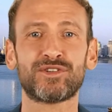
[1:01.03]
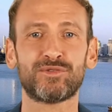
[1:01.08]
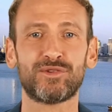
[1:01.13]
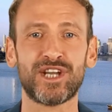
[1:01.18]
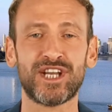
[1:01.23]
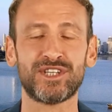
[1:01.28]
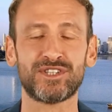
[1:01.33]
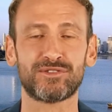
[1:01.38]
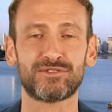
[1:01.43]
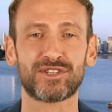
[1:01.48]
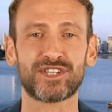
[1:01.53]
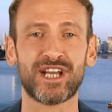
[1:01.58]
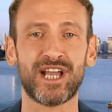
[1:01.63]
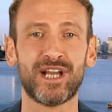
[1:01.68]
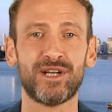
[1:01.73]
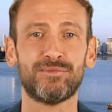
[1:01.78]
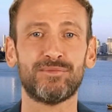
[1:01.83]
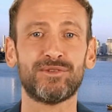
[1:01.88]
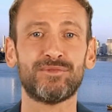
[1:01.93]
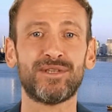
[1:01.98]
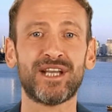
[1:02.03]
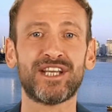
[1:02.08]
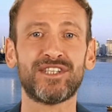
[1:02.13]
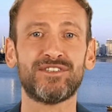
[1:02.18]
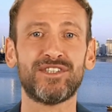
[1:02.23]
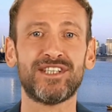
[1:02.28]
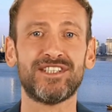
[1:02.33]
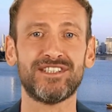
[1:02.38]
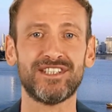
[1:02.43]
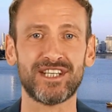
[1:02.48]
a range of retirement
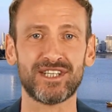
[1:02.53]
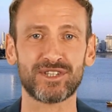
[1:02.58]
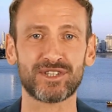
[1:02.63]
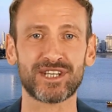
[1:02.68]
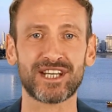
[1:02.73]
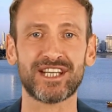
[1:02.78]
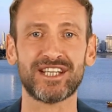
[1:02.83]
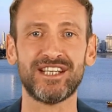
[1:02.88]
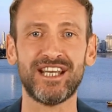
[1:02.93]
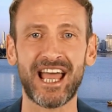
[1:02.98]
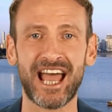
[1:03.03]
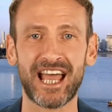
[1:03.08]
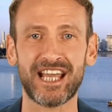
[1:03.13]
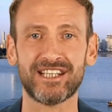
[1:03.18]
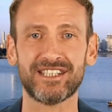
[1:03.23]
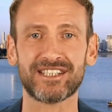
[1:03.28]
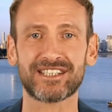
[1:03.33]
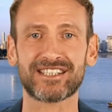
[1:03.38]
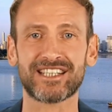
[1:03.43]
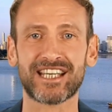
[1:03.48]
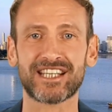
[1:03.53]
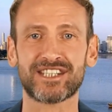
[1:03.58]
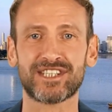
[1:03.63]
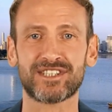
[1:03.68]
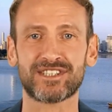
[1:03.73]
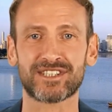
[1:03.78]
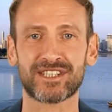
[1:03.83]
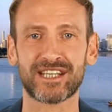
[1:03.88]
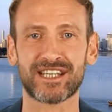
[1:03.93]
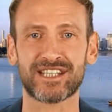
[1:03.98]
benefits, including tax incentives,